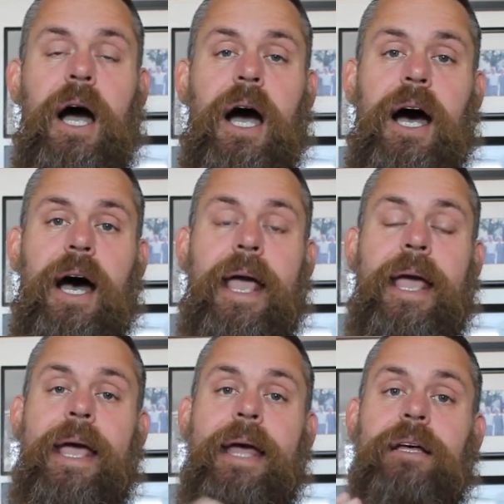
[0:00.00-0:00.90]

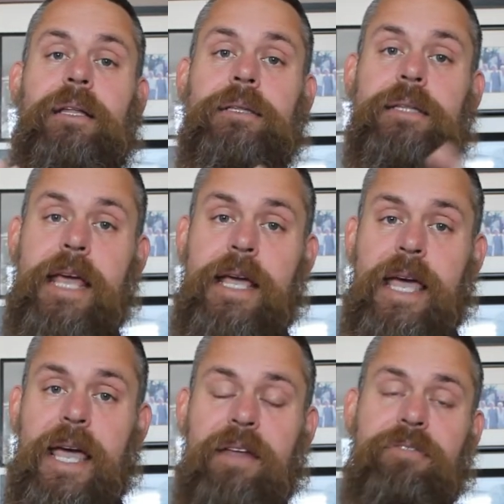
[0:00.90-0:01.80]
And
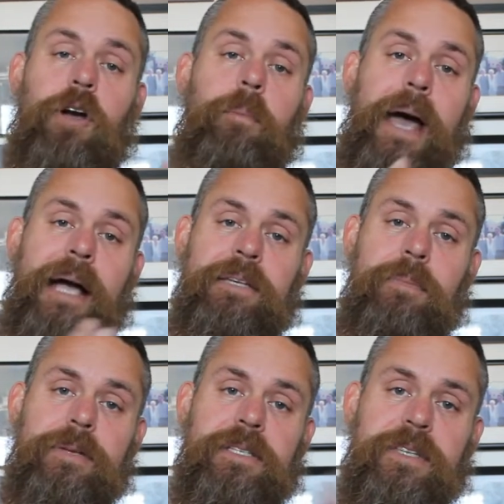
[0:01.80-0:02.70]
Lincoln, if you go back to
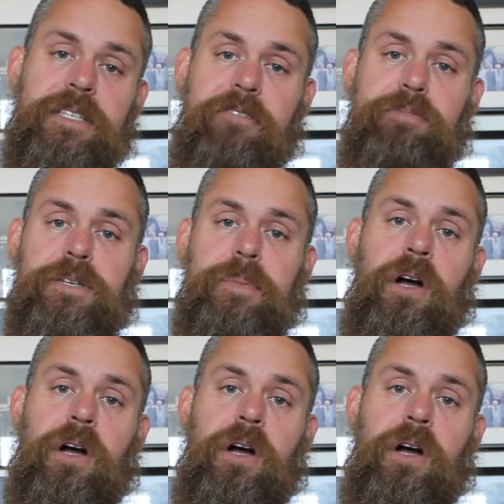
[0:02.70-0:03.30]
maybe some of the stuff Mr.